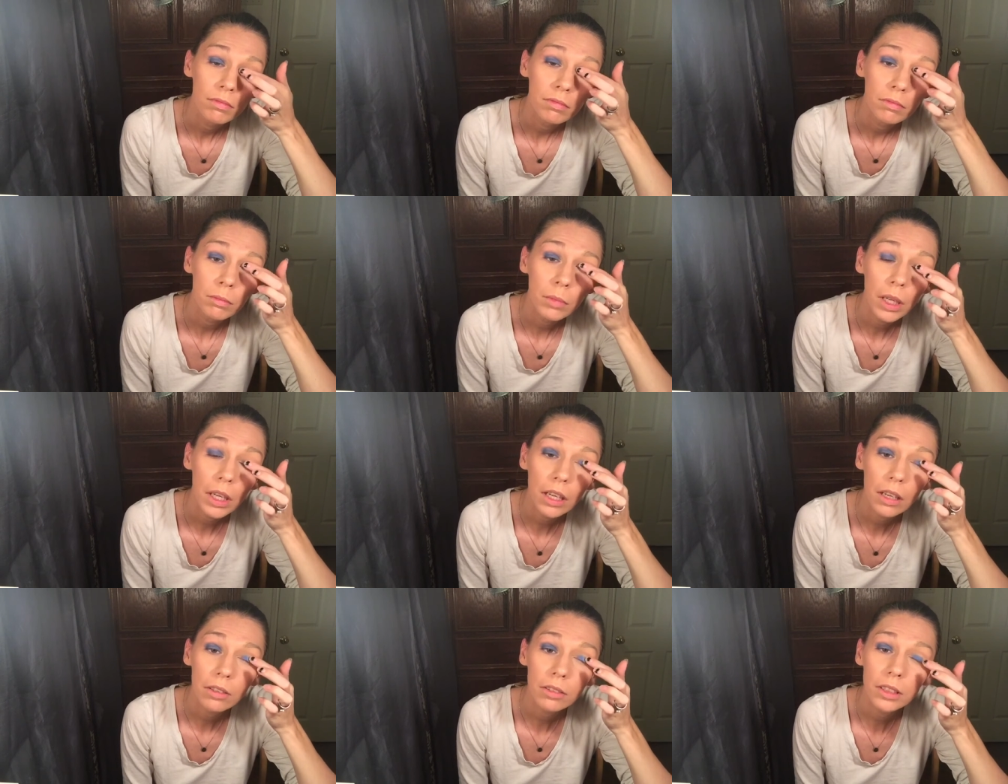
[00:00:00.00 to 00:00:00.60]
My
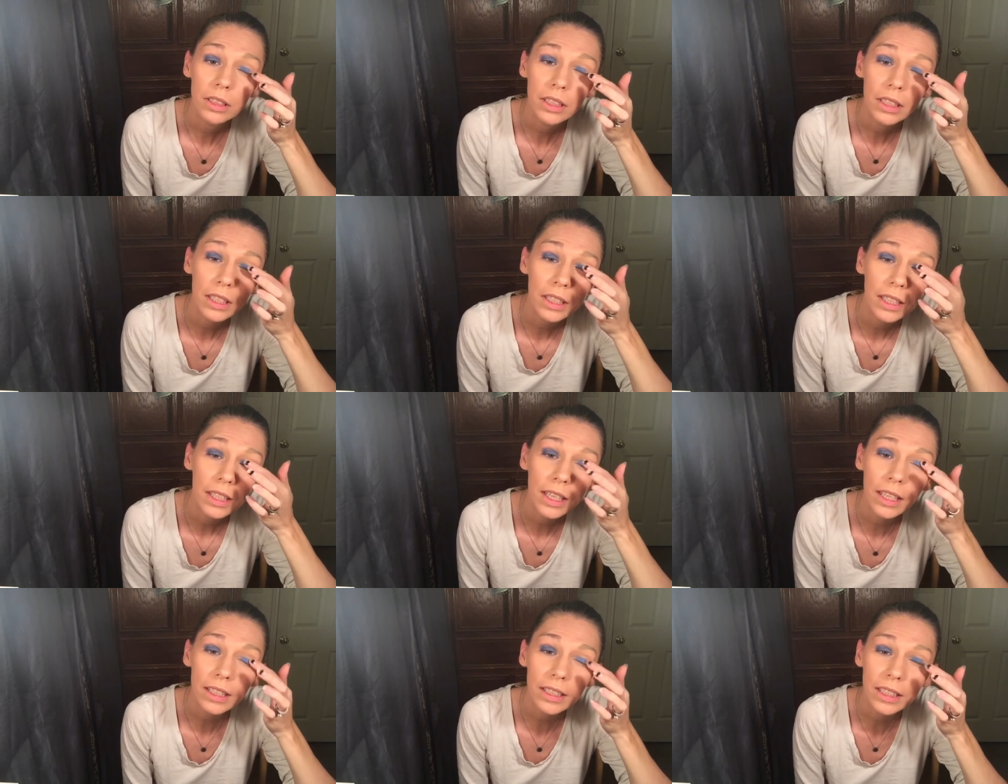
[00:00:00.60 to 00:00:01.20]

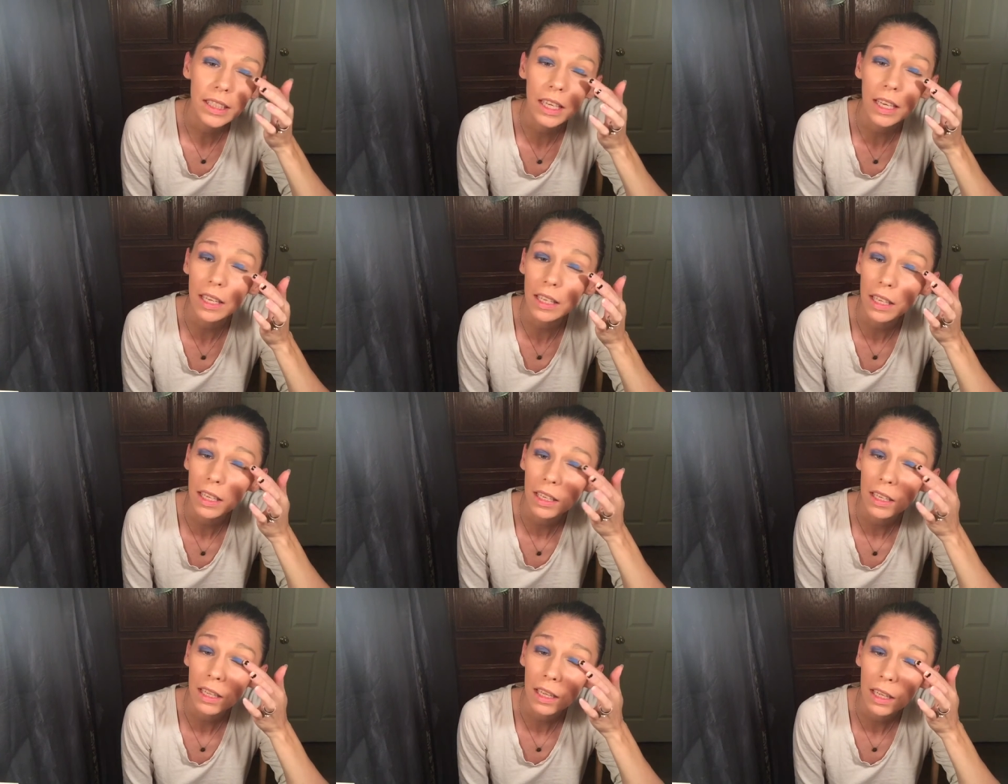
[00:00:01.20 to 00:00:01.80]
OCD is
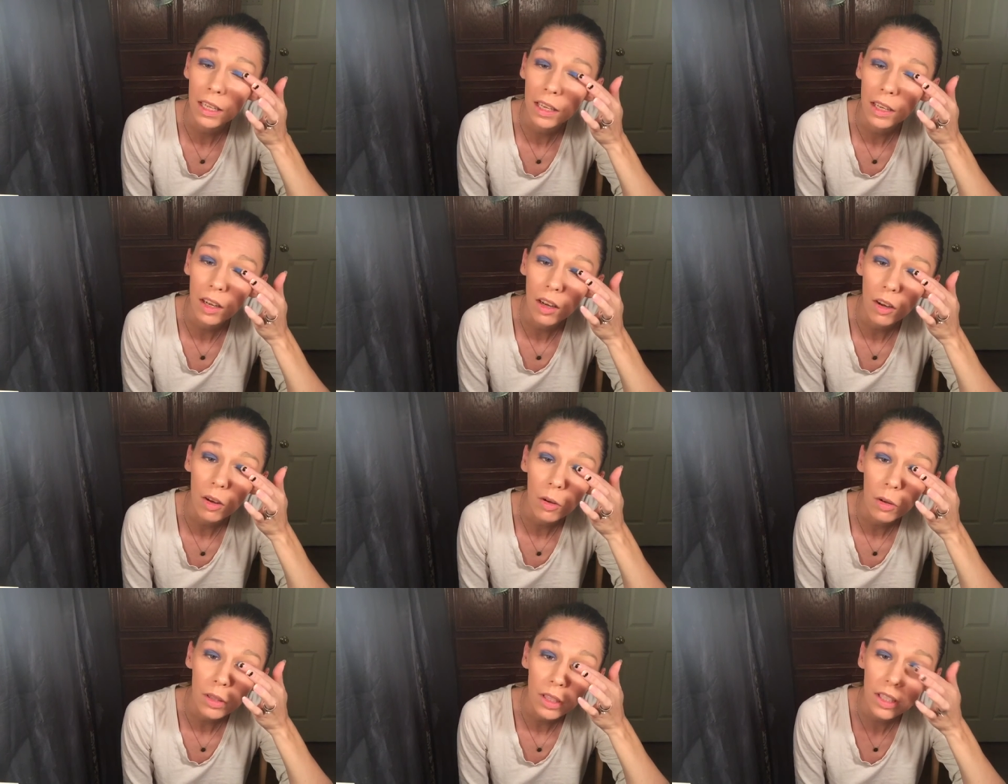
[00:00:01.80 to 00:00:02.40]
kicking in.
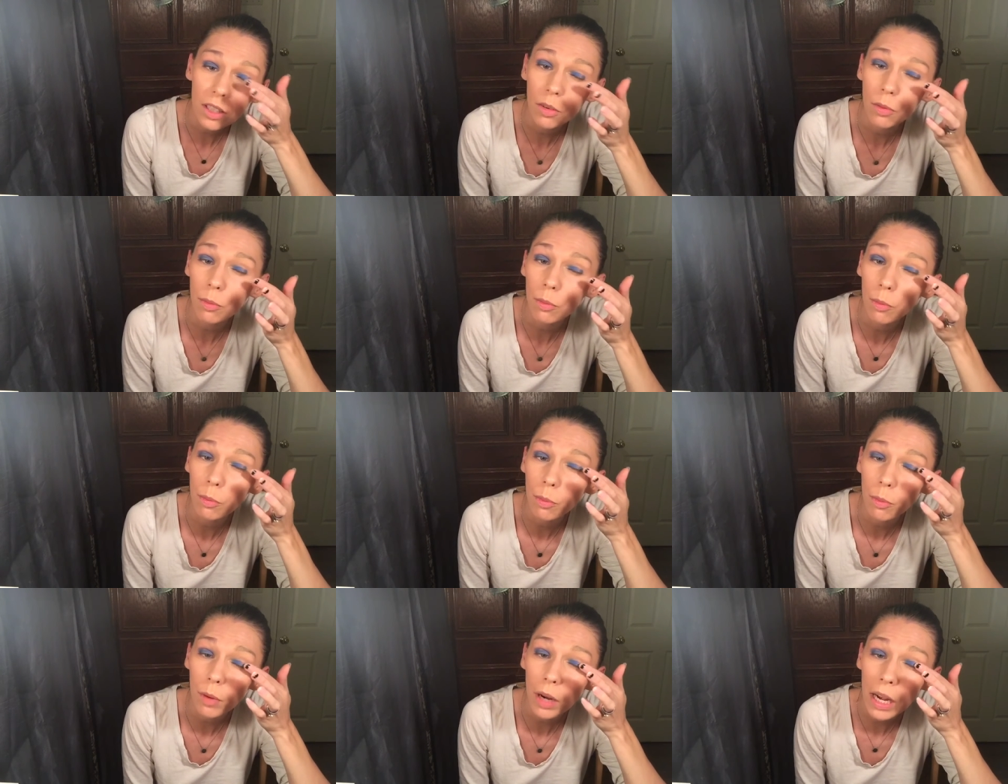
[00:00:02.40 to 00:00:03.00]
Holy
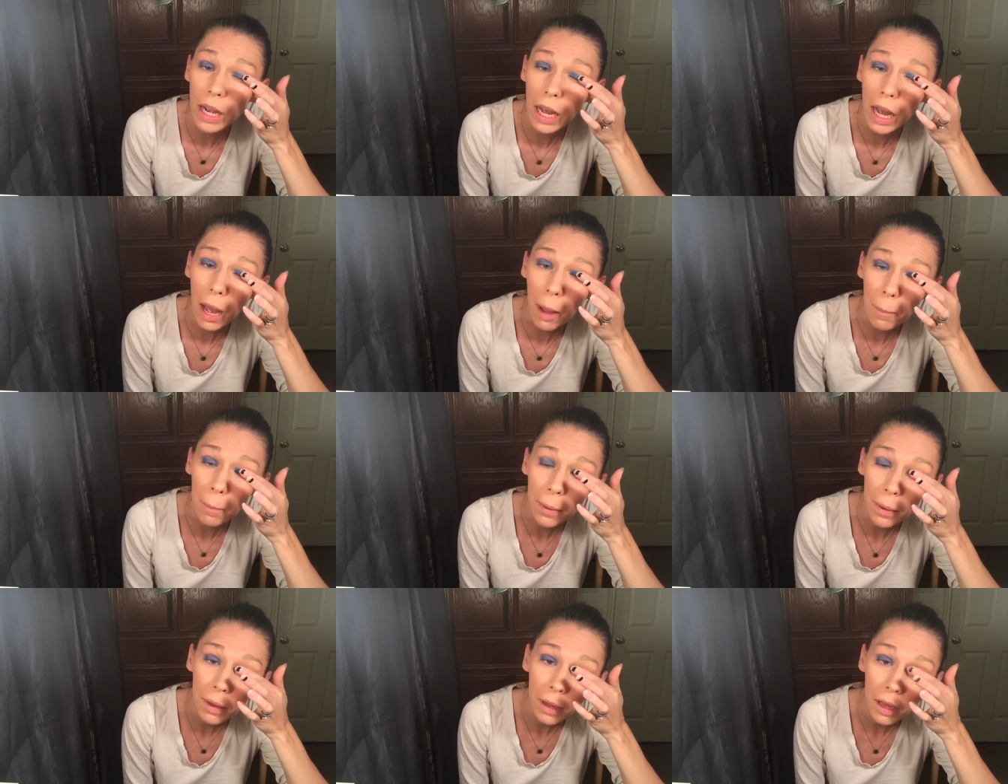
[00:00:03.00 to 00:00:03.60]
crap.